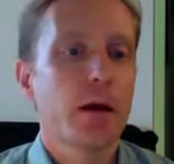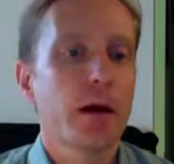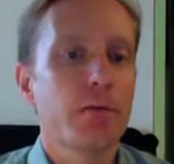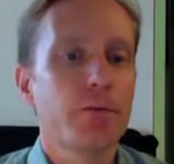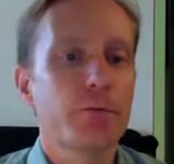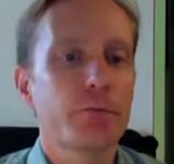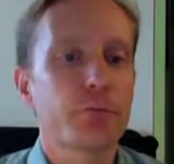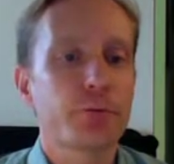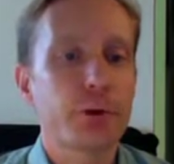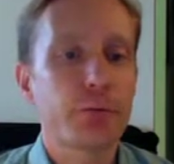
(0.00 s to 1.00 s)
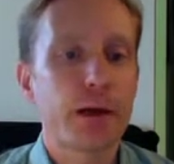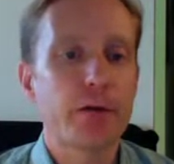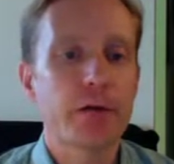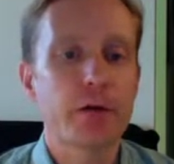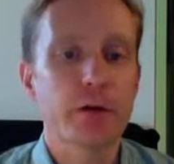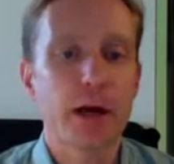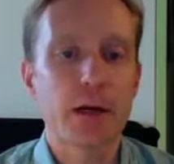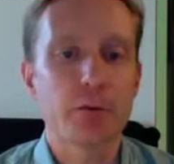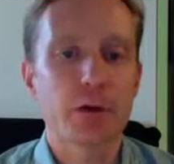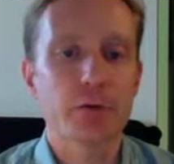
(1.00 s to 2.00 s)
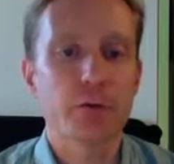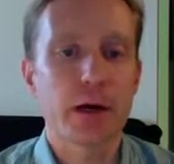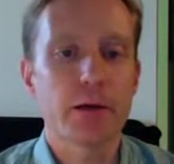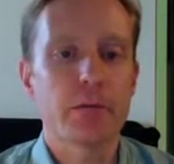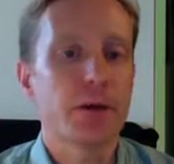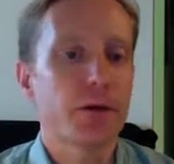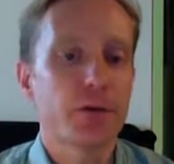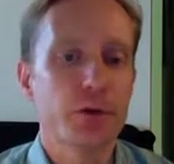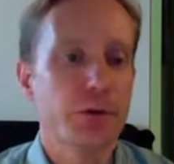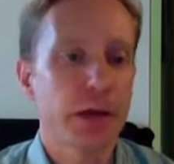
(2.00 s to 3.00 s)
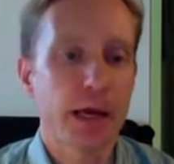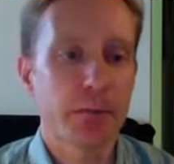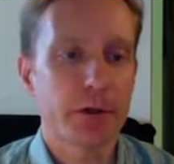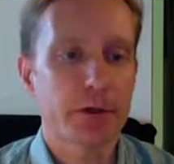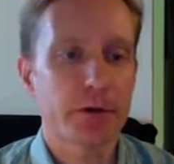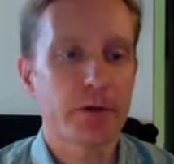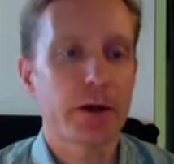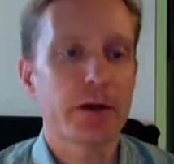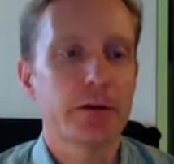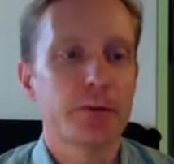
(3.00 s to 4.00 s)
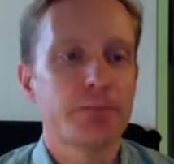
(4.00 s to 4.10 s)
have free rein to decide what is right, and their views can't be criticized.